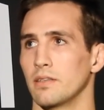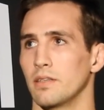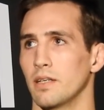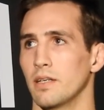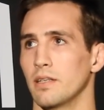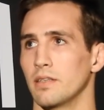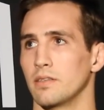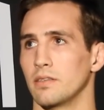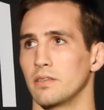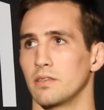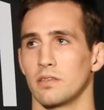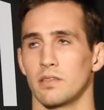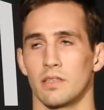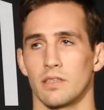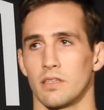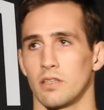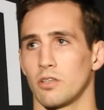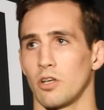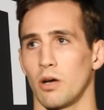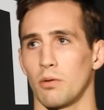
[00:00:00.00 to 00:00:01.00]

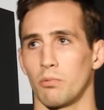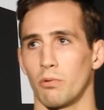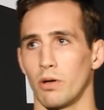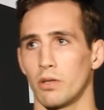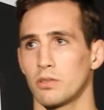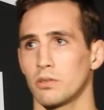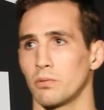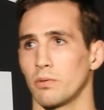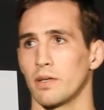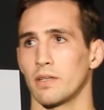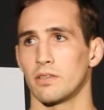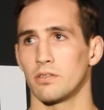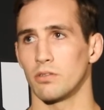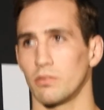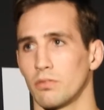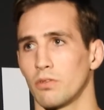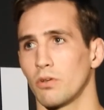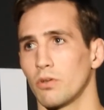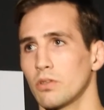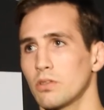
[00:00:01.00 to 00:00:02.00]
He's a top welterweight, so
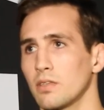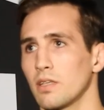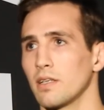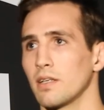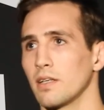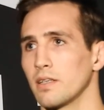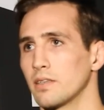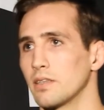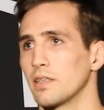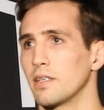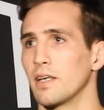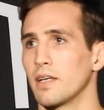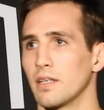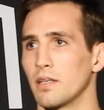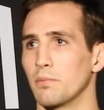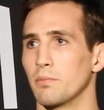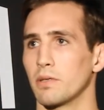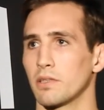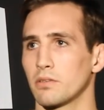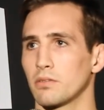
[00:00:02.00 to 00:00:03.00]
of course I'd like to get in
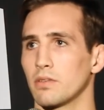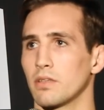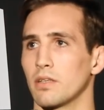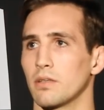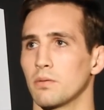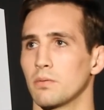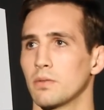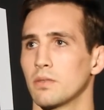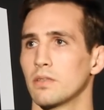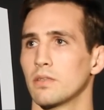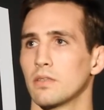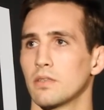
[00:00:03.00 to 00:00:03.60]
the mix again.